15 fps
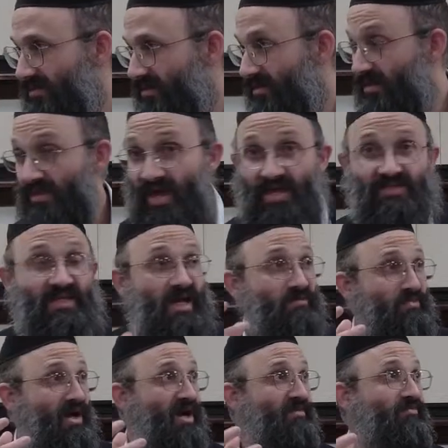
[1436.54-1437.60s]
That's how
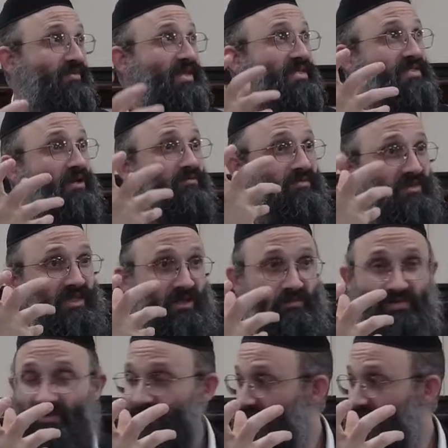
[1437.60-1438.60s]
powerful, that's how deep,